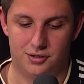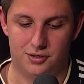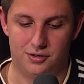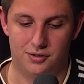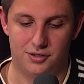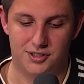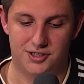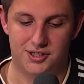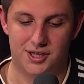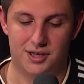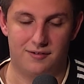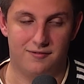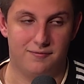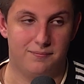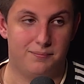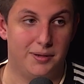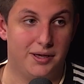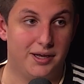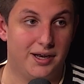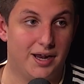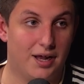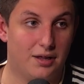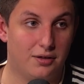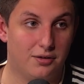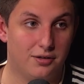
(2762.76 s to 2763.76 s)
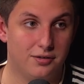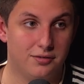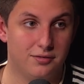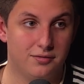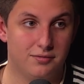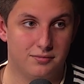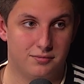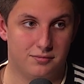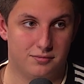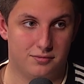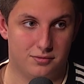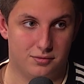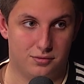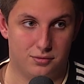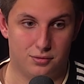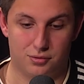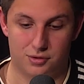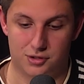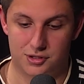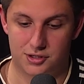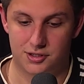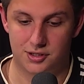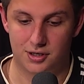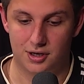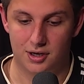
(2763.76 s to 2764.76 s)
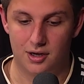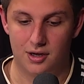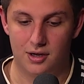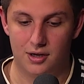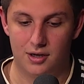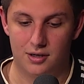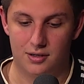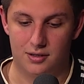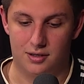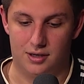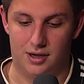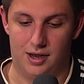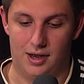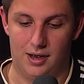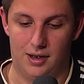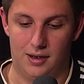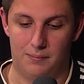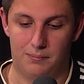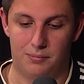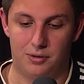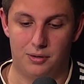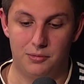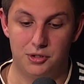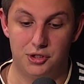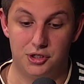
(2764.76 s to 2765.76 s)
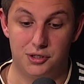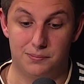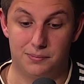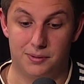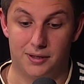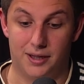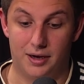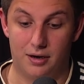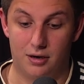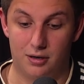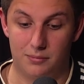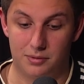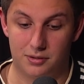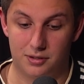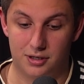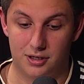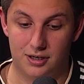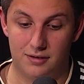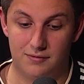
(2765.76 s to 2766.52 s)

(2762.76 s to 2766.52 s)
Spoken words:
know, the son of Ben Allen, Hawks premiership player, I believe.